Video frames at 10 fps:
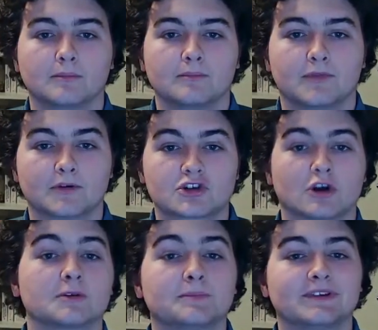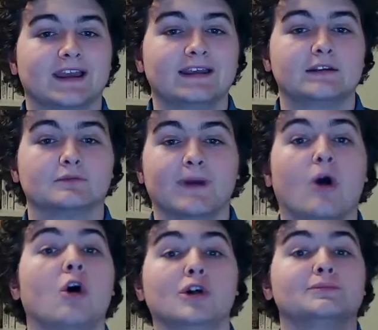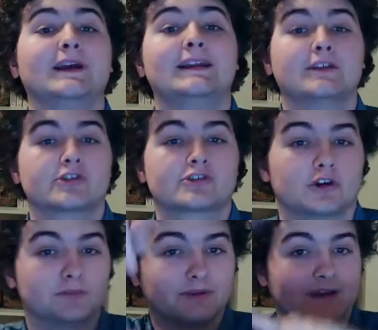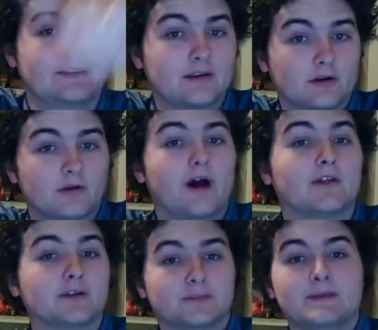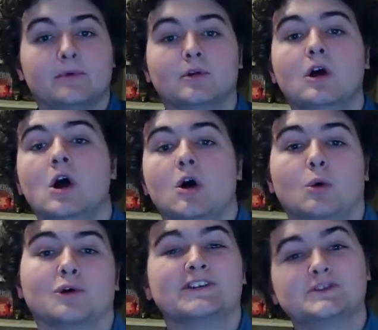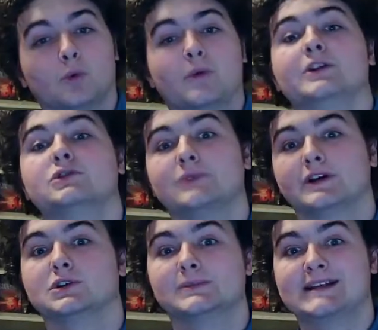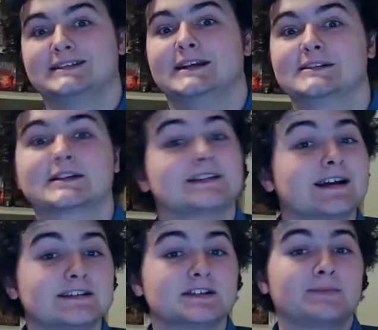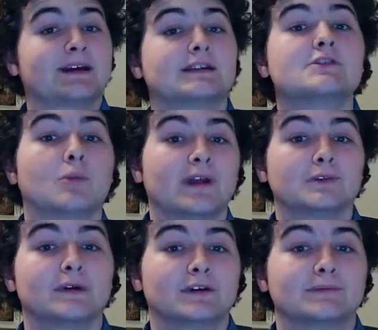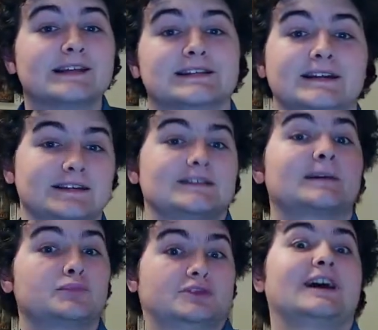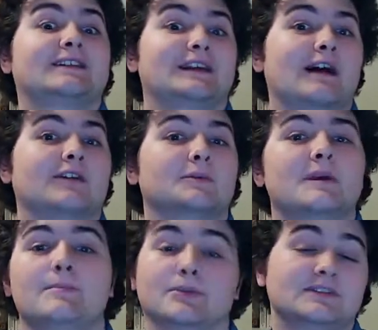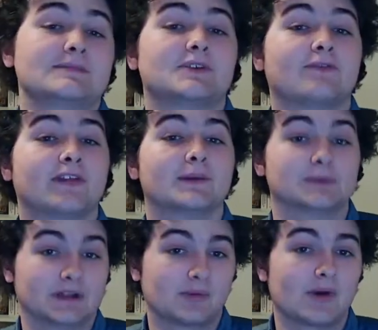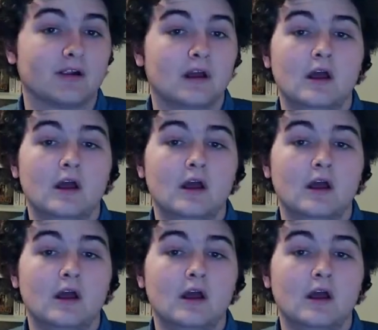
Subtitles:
the shard plate, all radiant shard plate can go to other people, or if it's a Windrunner resonance. Because I suspect it's a Windrunner resonance. It's like protecting other people. It seems to fit them really well.